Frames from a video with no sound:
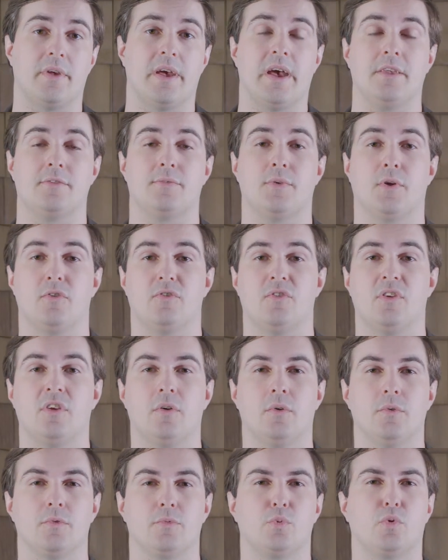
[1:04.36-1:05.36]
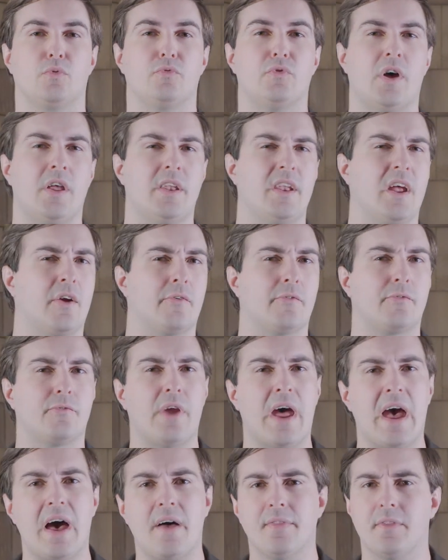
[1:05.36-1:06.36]
asphalt shingles will run
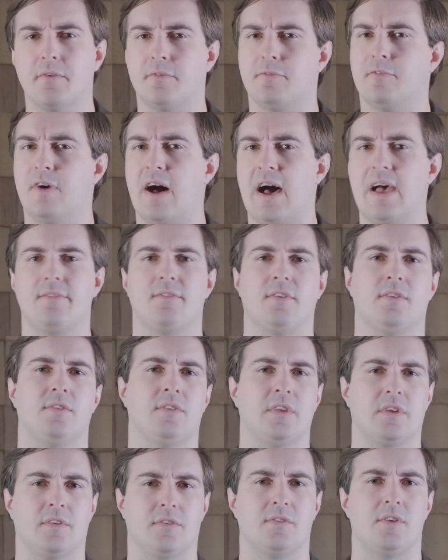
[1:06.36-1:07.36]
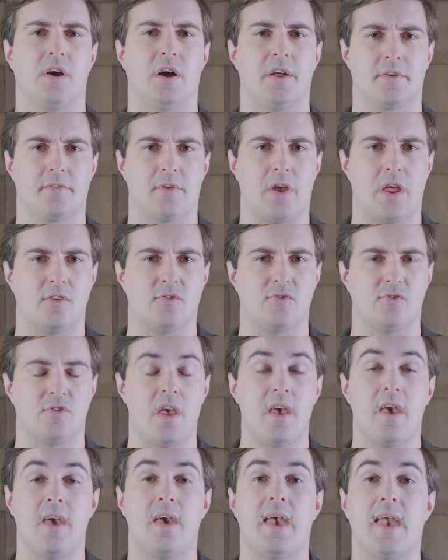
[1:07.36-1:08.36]
around the $5 to $6 range.
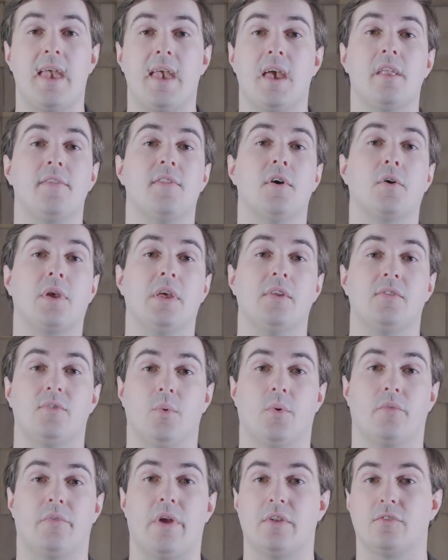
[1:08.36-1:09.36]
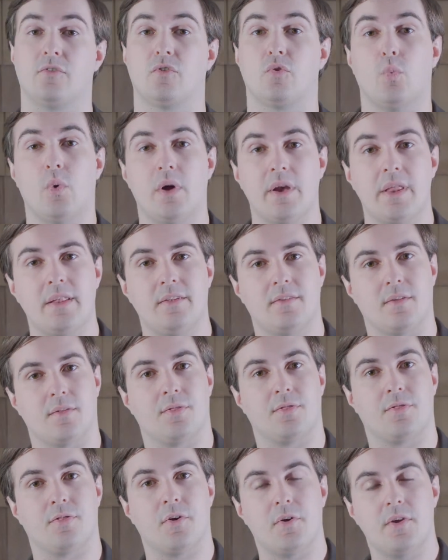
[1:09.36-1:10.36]
And they'll get you around 20 to
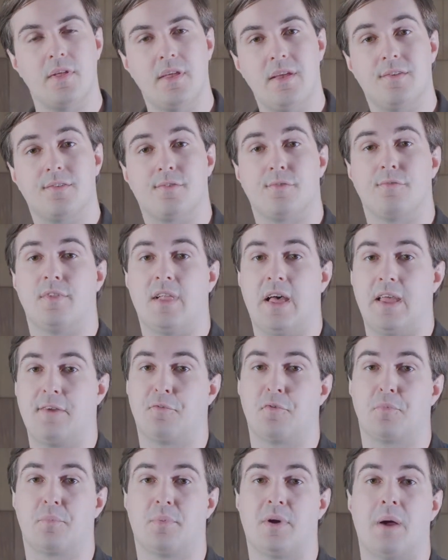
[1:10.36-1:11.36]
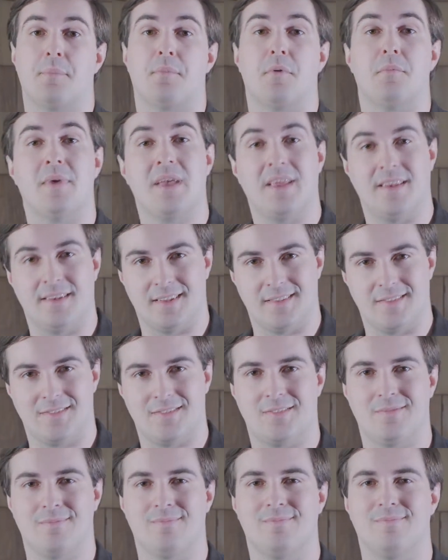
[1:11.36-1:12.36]
30 years of life with proper maintenance.